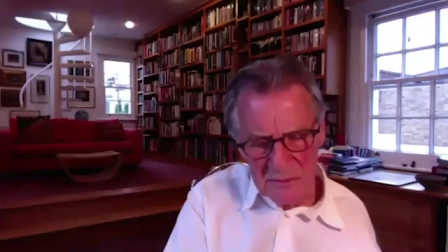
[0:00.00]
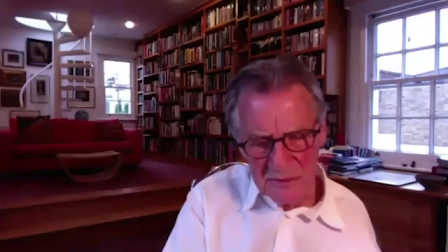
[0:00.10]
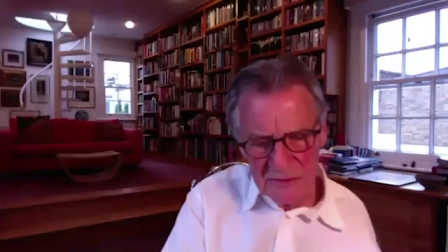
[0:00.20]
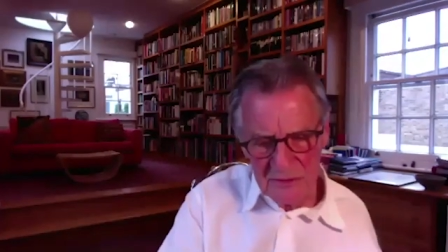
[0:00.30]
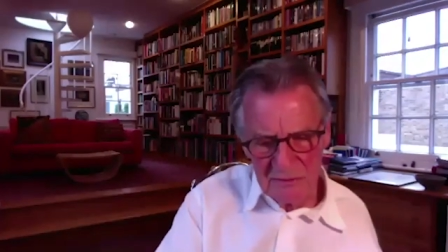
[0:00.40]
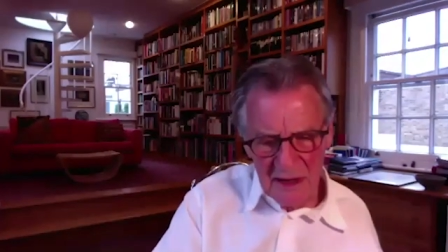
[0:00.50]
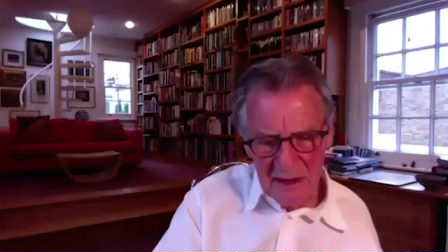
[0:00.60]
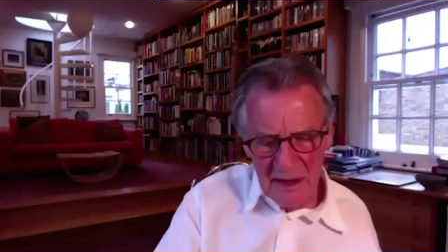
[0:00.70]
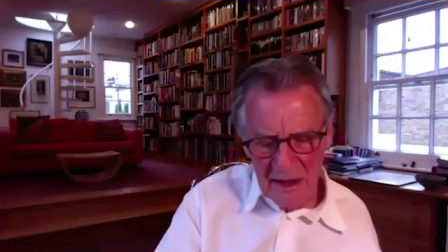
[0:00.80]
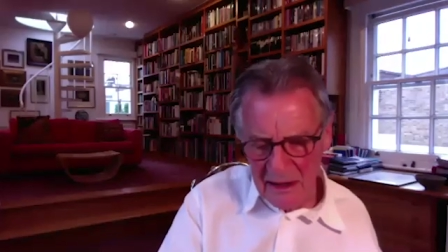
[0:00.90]
sort of
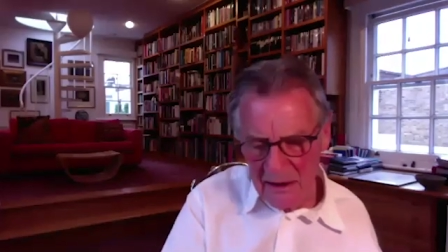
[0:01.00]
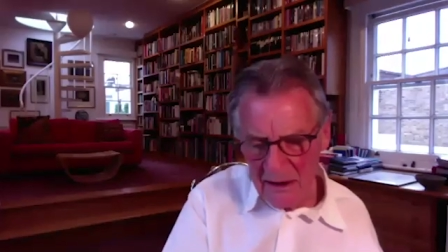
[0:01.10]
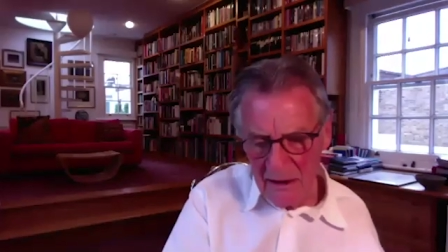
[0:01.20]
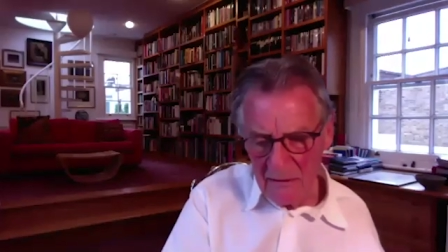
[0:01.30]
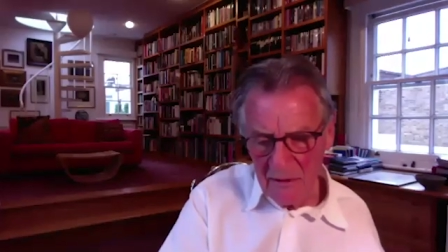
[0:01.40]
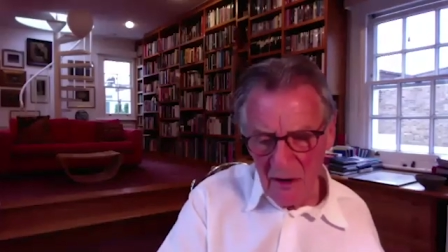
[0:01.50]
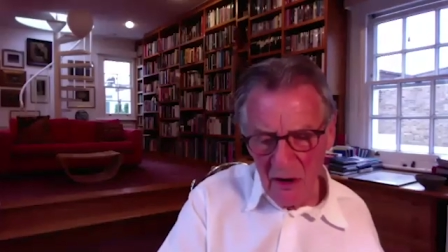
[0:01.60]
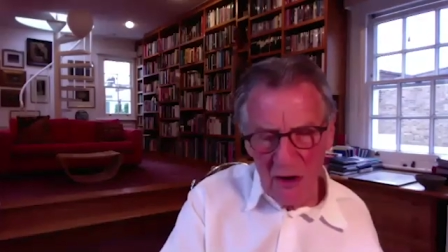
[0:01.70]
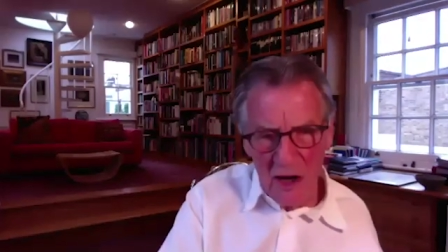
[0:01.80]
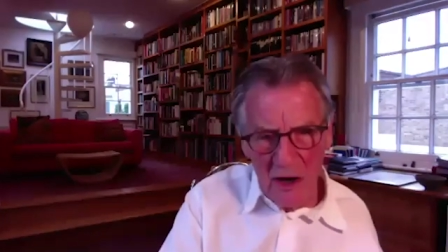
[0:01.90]
like like
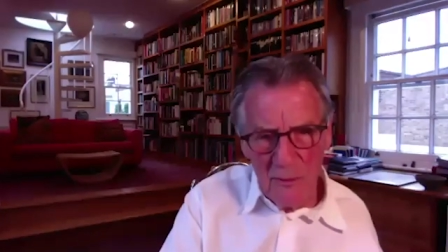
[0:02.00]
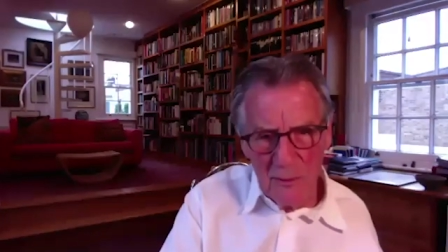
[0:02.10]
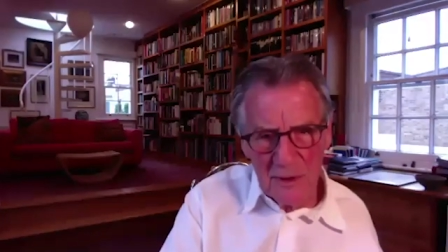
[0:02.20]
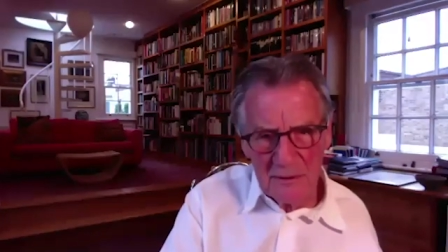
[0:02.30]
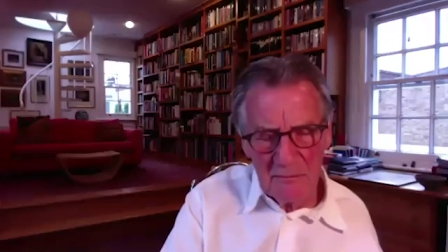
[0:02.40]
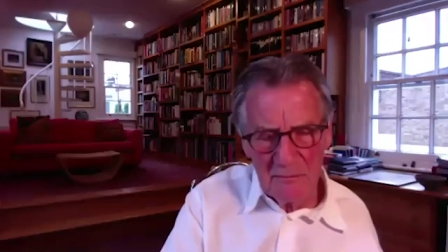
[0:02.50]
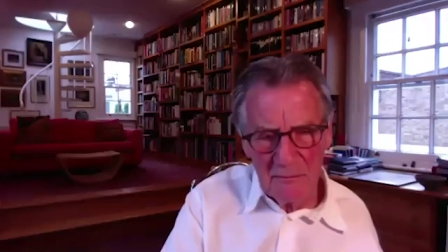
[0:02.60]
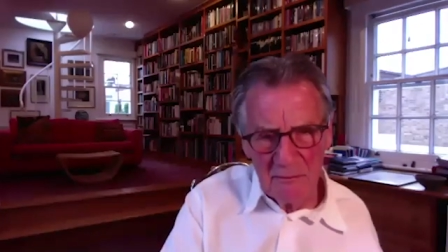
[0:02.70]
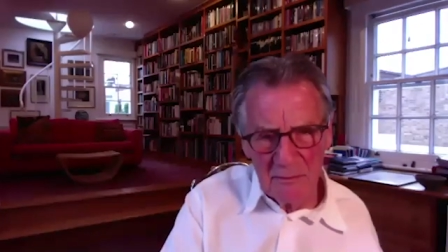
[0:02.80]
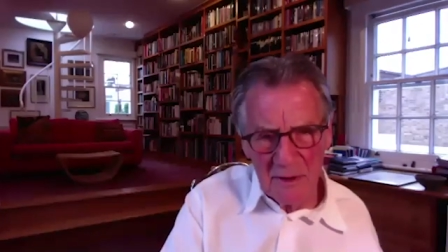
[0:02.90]
long open
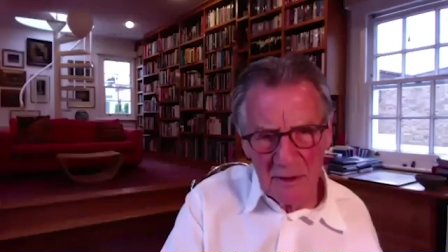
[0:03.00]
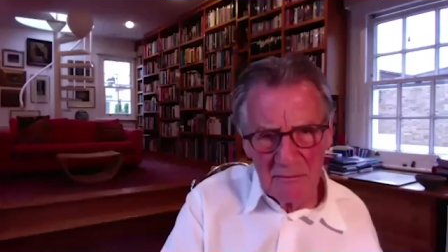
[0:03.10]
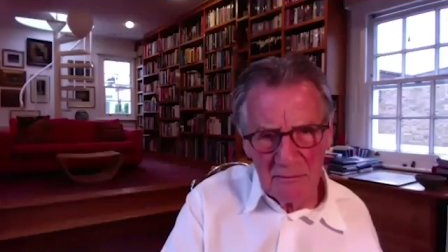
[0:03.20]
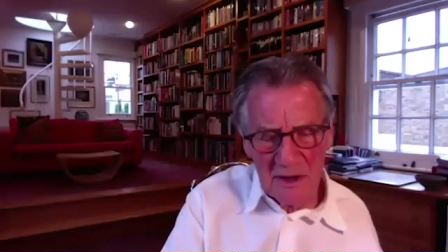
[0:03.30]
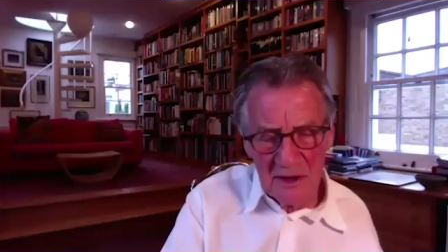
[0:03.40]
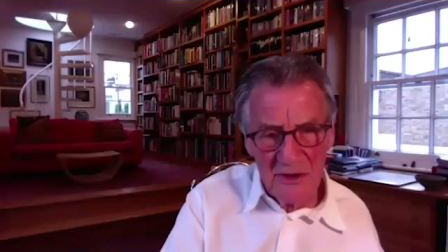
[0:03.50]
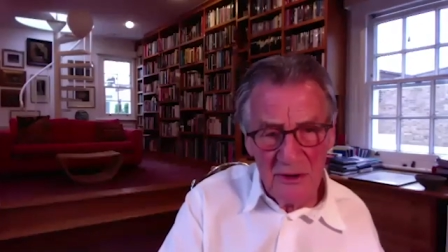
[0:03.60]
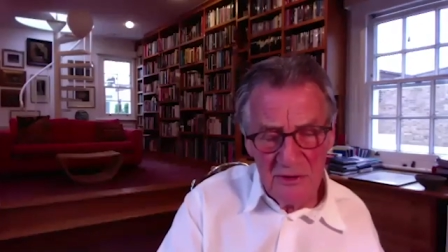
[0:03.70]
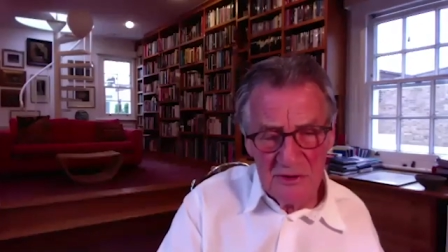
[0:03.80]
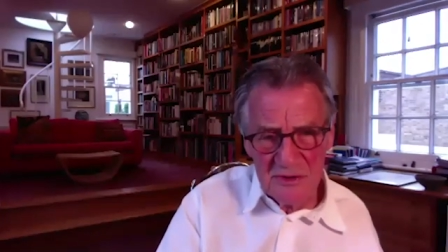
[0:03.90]
um,
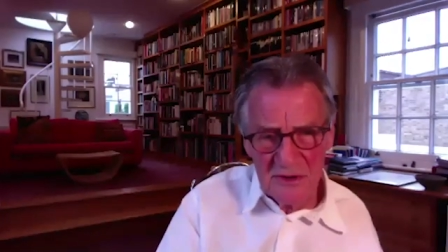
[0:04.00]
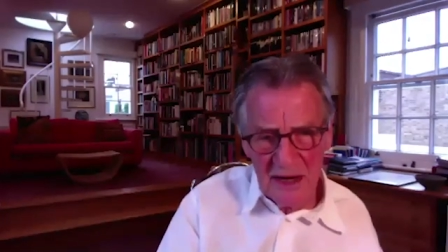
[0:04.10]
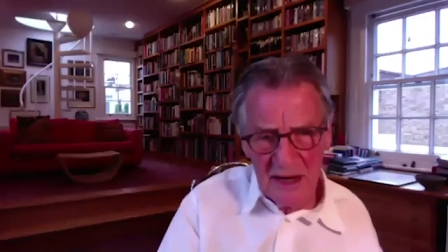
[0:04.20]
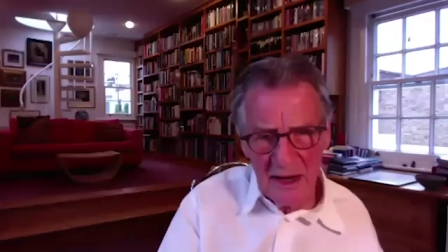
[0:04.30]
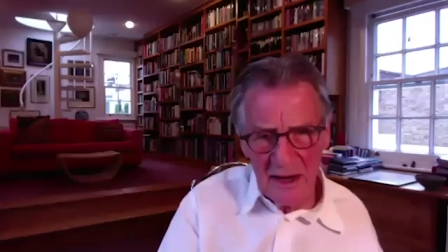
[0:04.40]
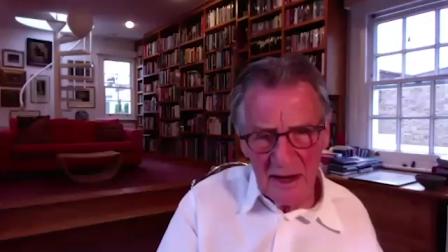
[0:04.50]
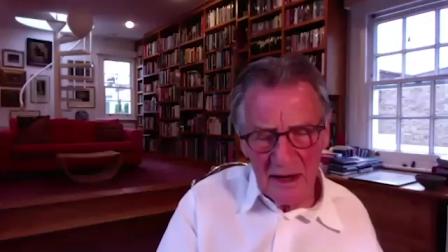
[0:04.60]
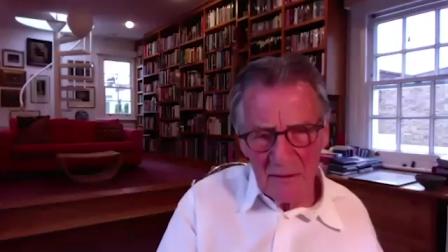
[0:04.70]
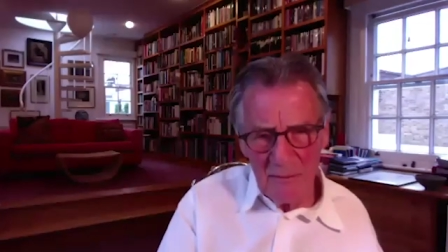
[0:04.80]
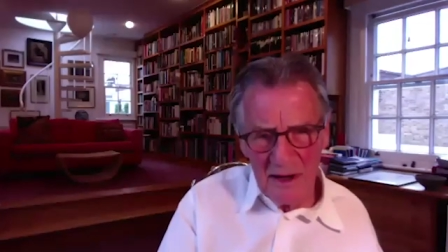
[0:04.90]
canoes, really,
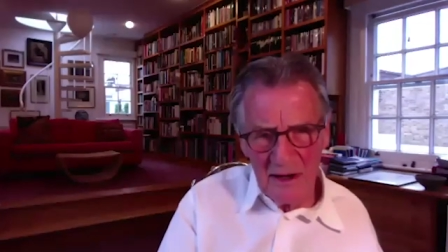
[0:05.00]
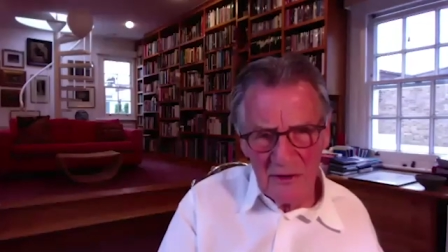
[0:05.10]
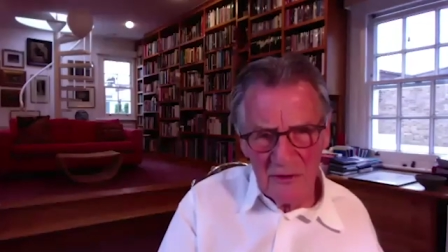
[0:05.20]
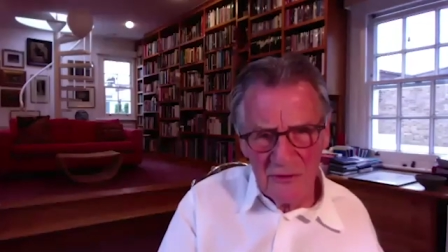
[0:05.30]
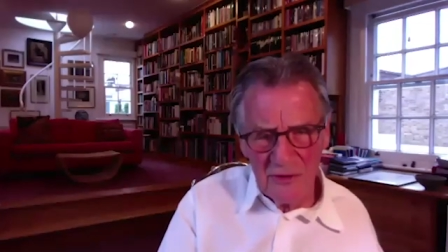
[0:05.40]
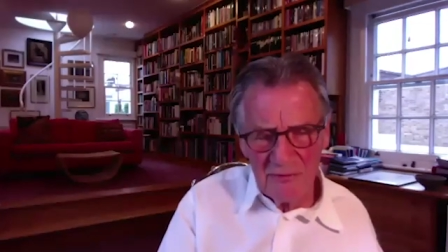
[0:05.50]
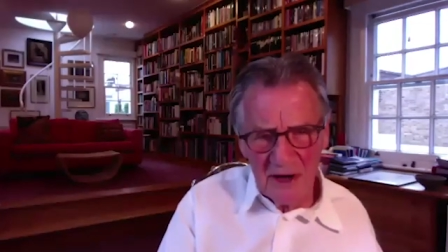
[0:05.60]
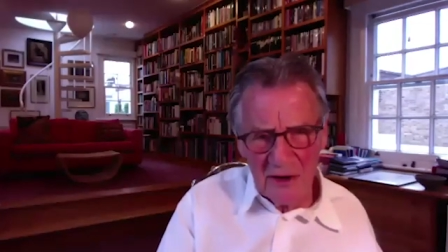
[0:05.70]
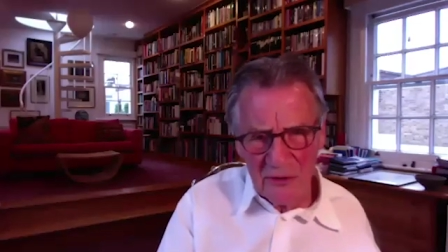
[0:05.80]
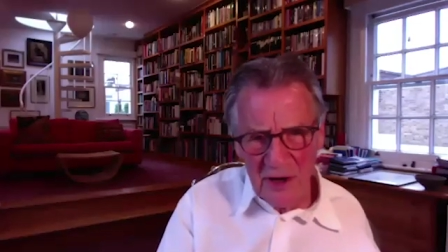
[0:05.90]
being driven
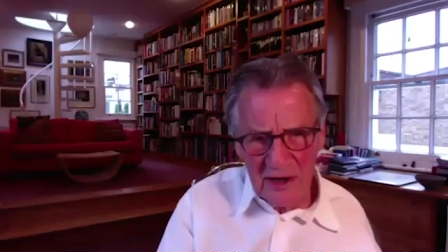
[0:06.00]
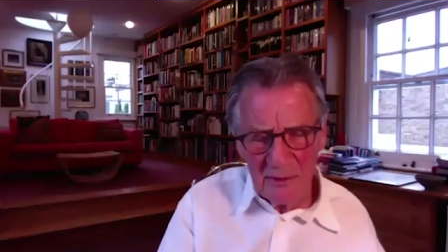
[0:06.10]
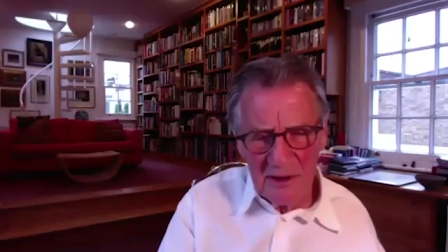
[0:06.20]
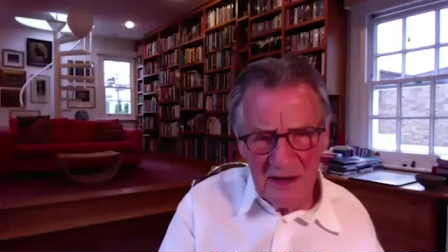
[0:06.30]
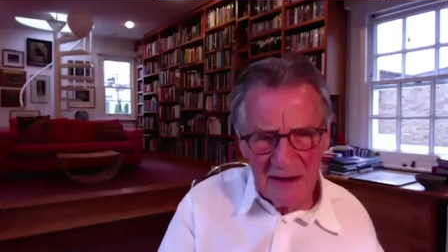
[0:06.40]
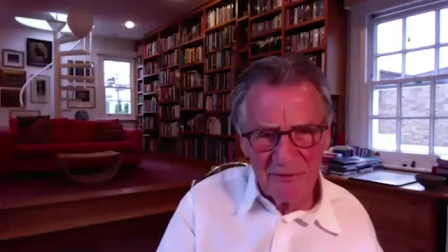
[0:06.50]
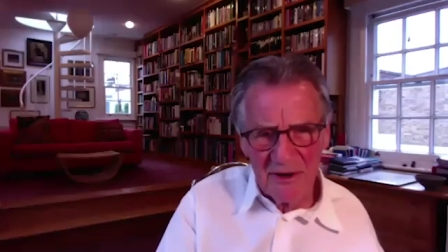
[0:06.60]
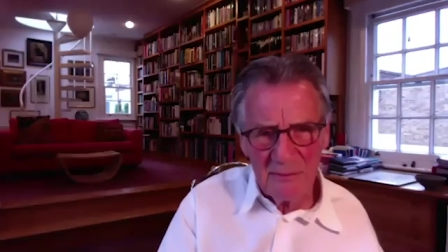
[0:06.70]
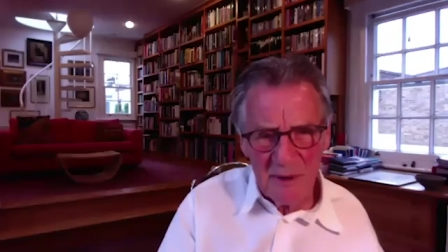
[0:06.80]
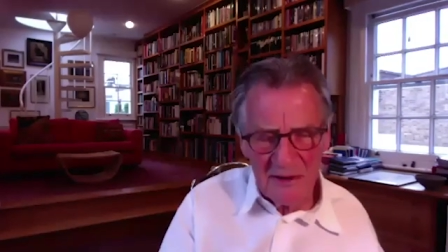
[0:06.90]
incredibly
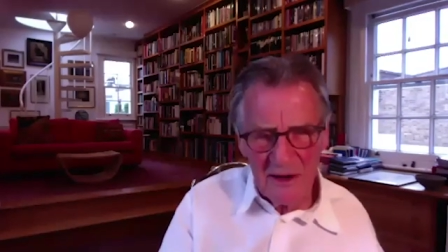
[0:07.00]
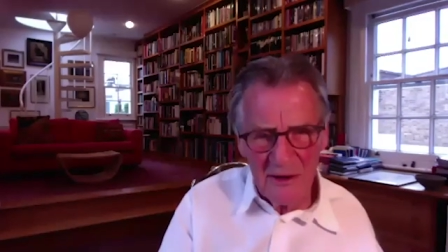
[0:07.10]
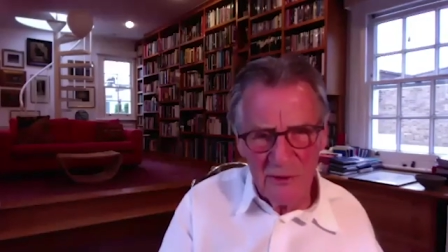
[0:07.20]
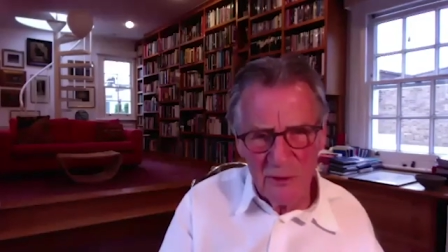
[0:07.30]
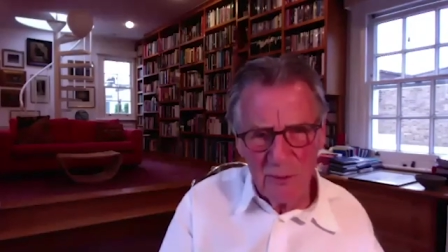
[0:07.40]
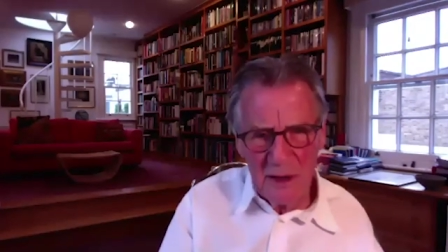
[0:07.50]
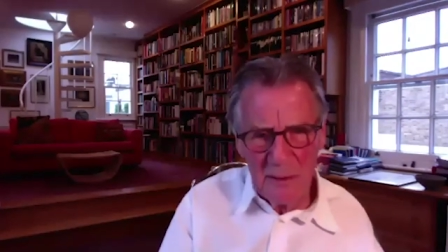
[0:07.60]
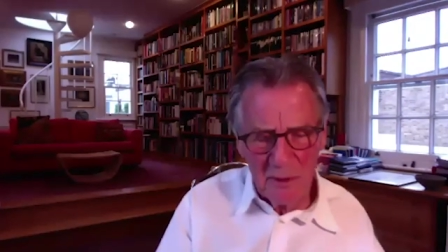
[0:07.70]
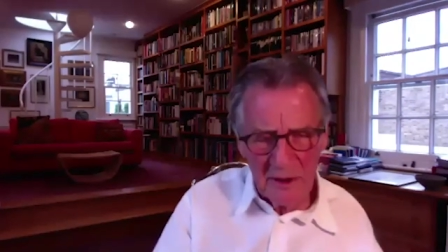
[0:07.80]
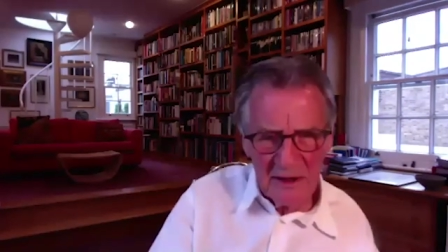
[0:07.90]
deftly by the local
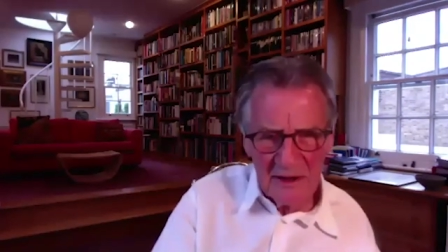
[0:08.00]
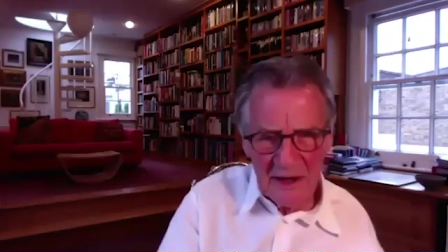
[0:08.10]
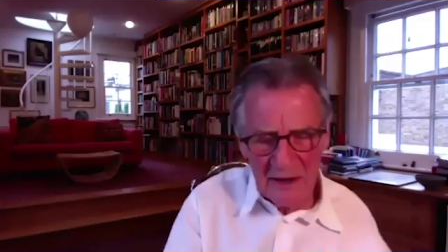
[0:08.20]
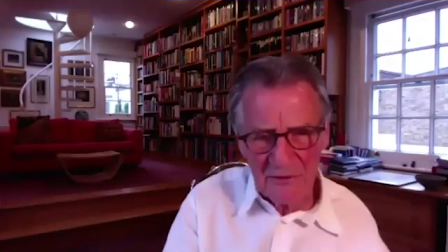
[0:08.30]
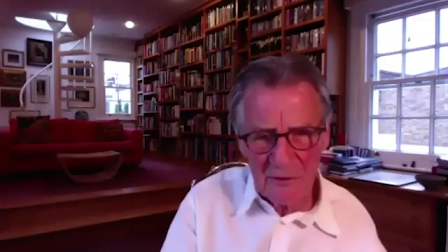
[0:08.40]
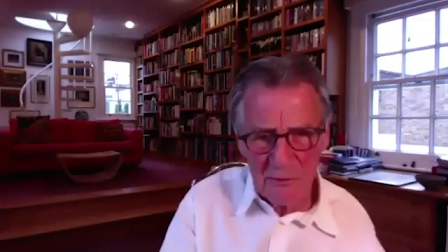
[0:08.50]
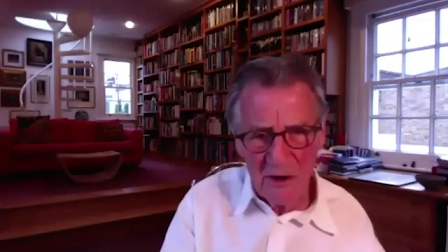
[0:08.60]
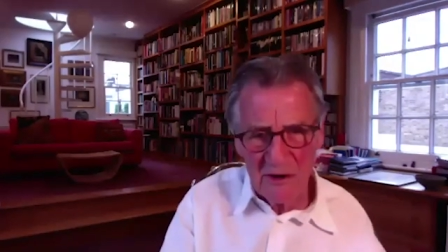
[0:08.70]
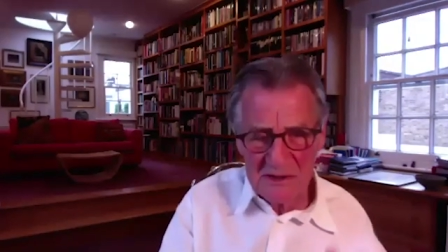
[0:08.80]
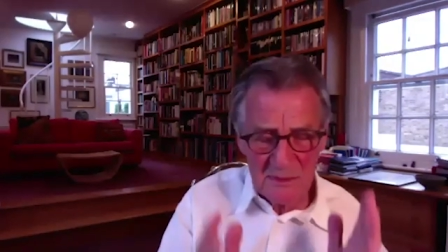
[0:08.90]
people in and out of the rocks.